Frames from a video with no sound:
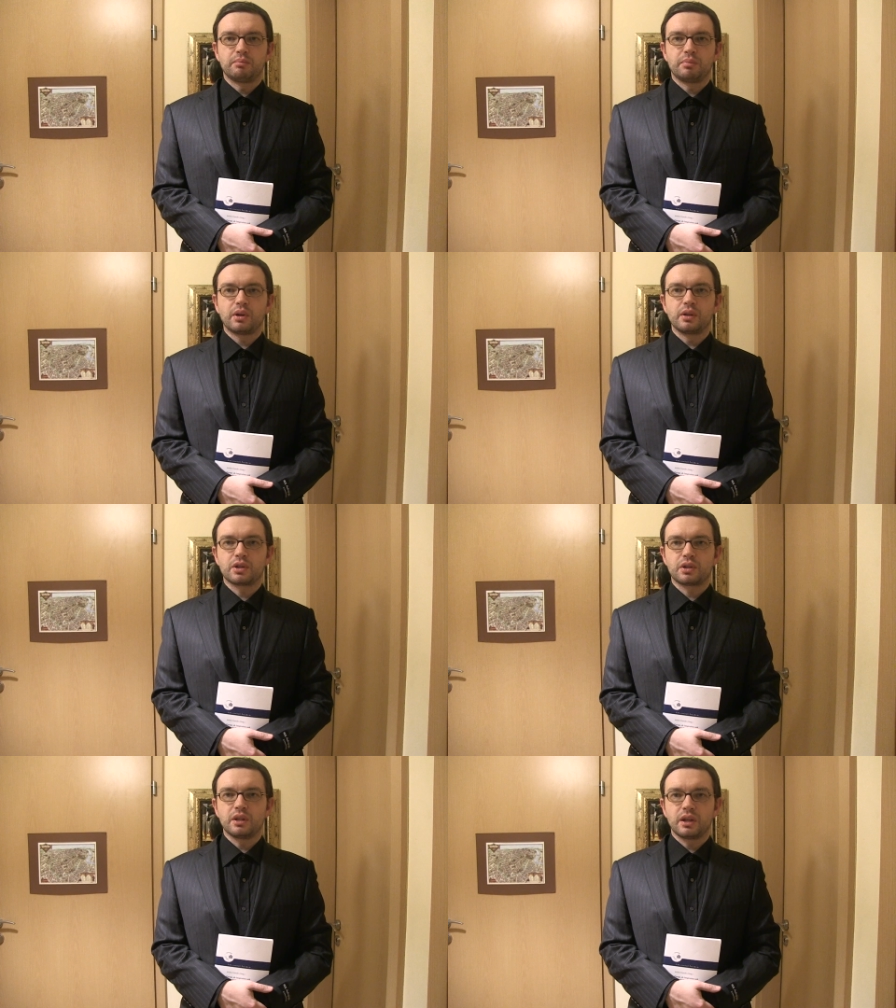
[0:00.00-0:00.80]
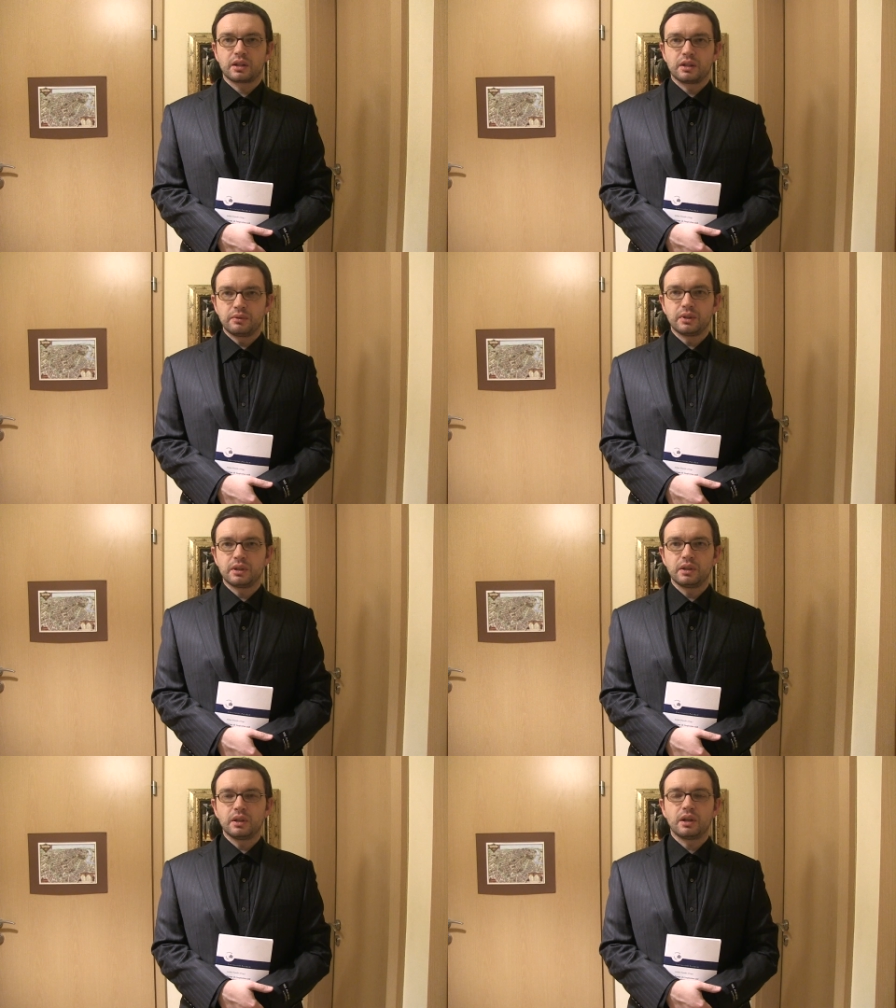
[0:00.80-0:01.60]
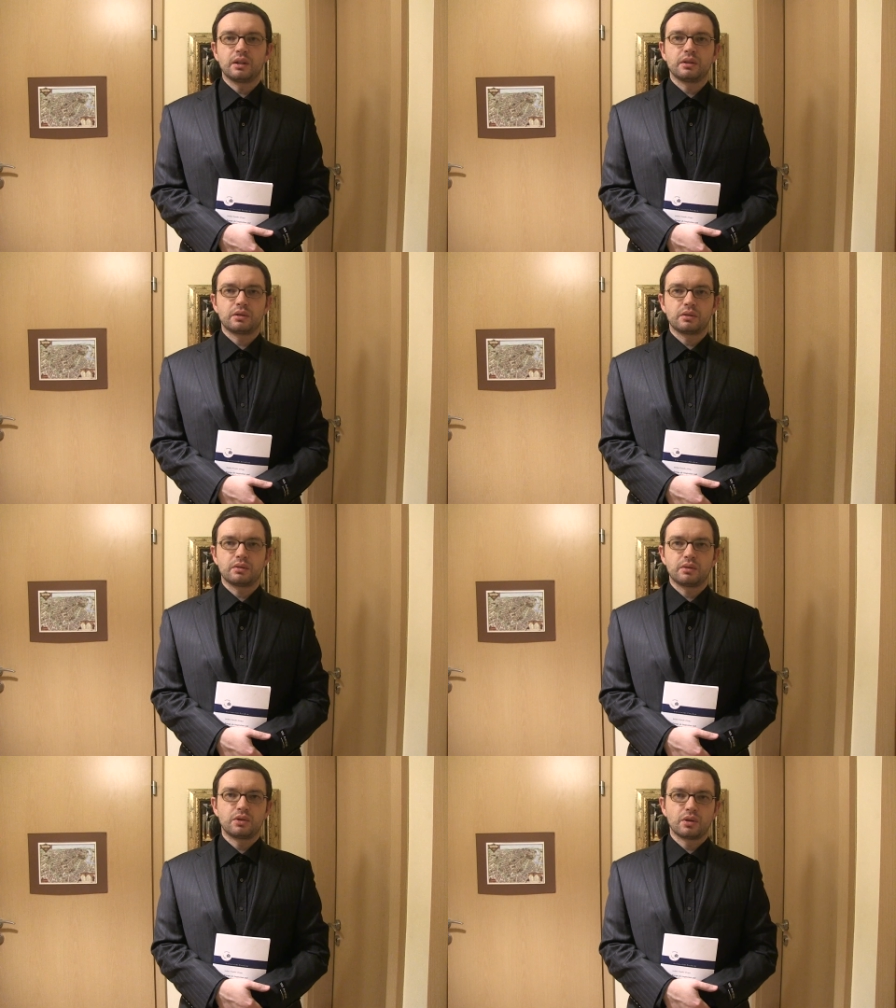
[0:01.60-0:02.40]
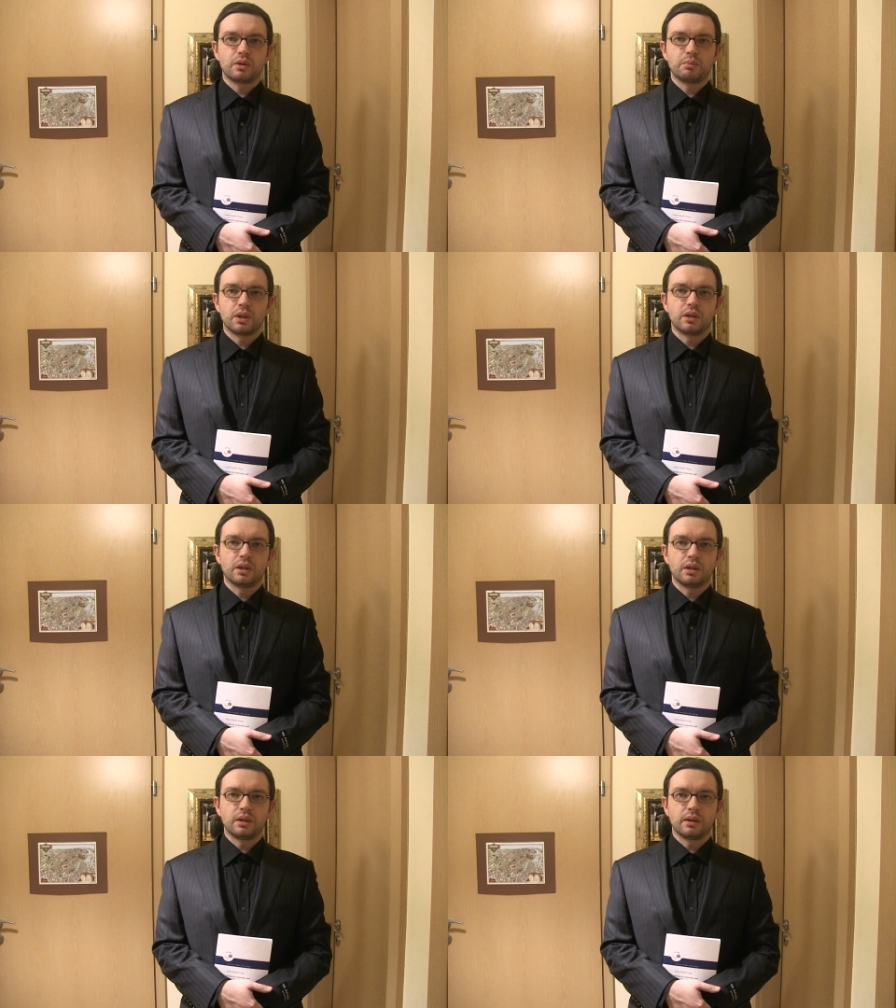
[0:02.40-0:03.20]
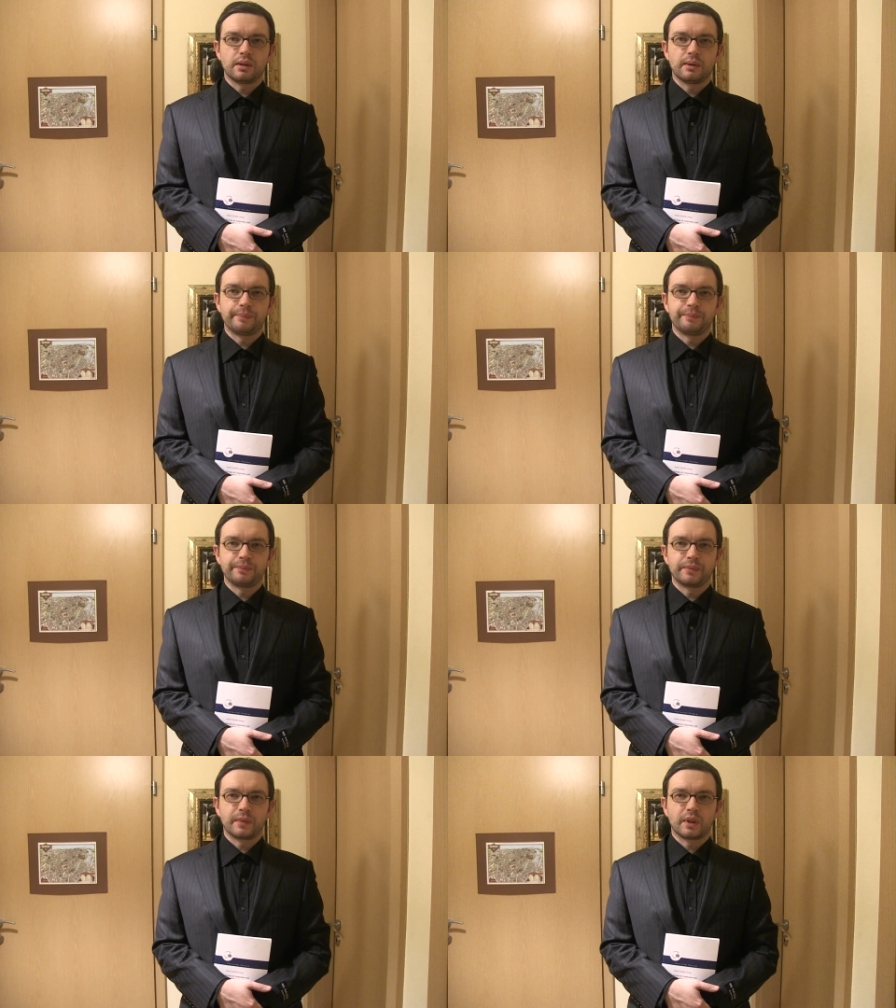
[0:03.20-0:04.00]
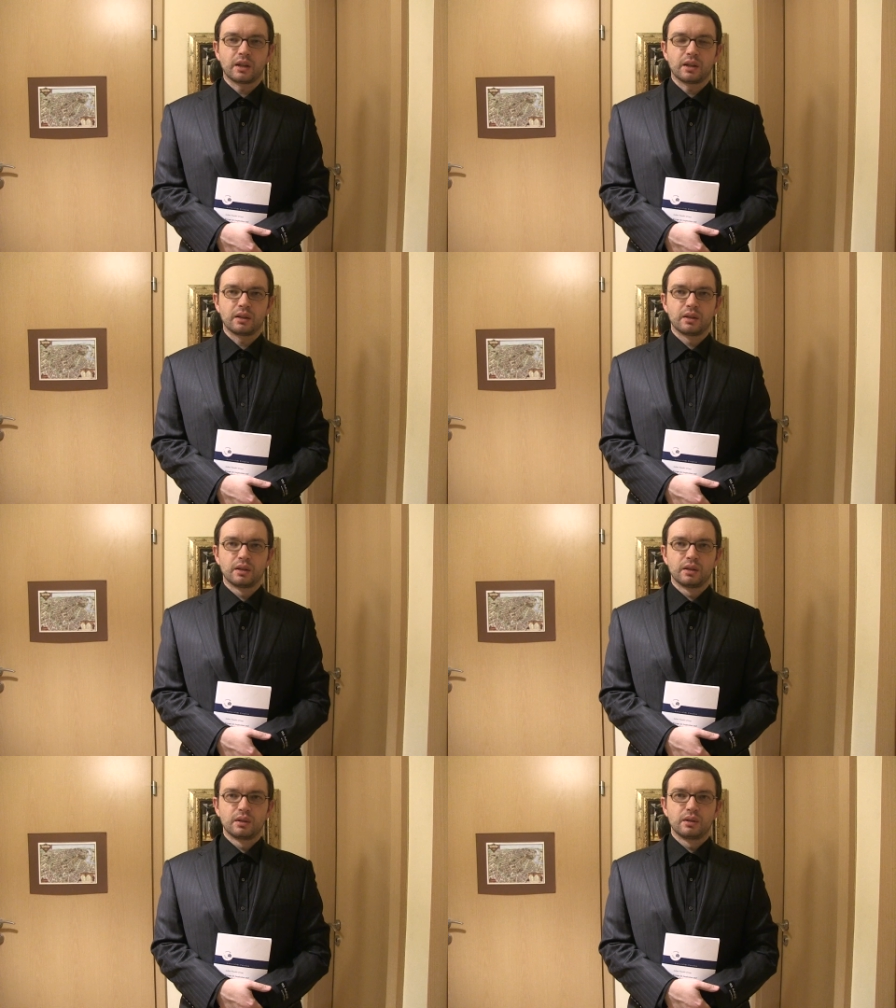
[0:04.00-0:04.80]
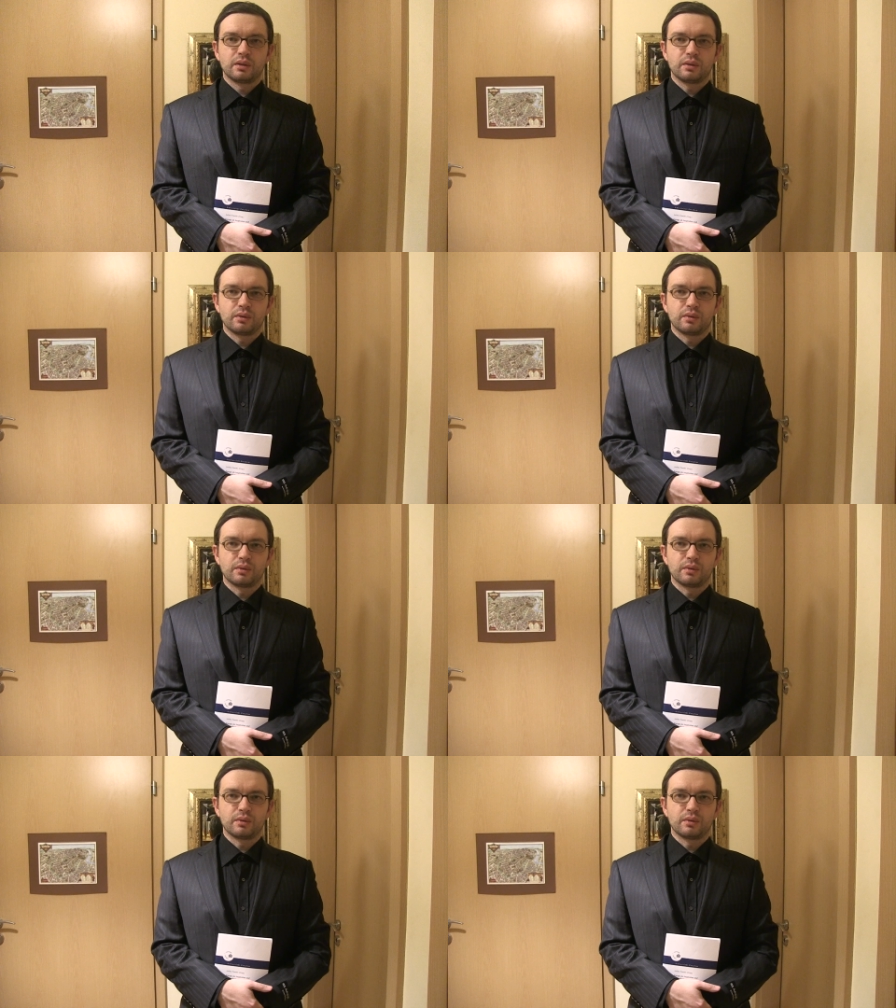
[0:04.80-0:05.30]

Polish inactivity and German um, uh,